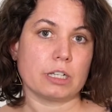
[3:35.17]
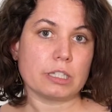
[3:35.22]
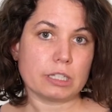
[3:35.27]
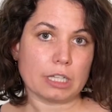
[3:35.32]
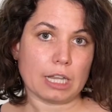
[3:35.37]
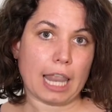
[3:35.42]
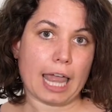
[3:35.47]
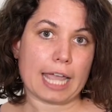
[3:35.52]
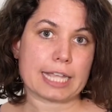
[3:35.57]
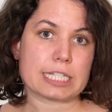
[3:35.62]

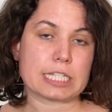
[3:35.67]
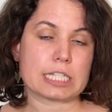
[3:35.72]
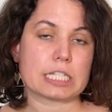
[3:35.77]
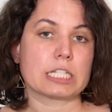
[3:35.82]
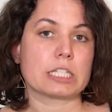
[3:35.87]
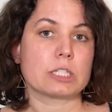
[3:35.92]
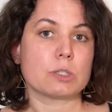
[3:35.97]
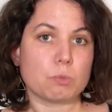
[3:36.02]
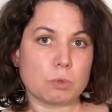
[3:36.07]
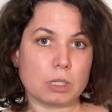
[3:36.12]

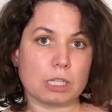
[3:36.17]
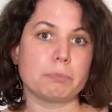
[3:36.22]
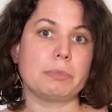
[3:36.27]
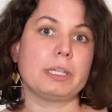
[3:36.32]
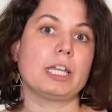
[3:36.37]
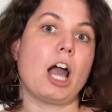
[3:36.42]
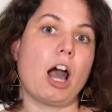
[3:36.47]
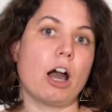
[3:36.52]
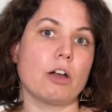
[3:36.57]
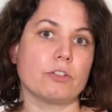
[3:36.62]
analysis will be
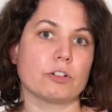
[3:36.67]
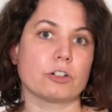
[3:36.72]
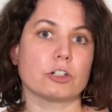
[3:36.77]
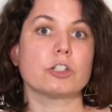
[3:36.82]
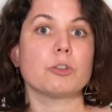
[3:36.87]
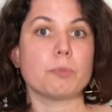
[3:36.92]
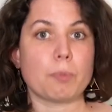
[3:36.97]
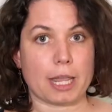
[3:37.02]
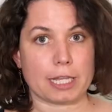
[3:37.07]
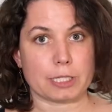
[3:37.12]
covered
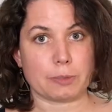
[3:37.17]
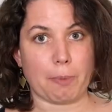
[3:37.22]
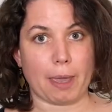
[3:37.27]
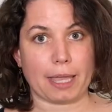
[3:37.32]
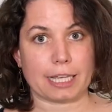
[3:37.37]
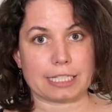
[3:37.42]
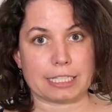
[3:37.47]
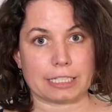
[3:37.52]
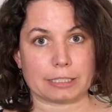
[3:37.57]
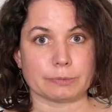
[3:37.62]
by
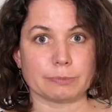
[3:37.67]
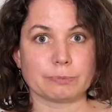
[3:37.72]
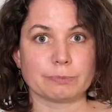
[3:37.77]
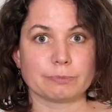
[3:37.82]
SPECTA.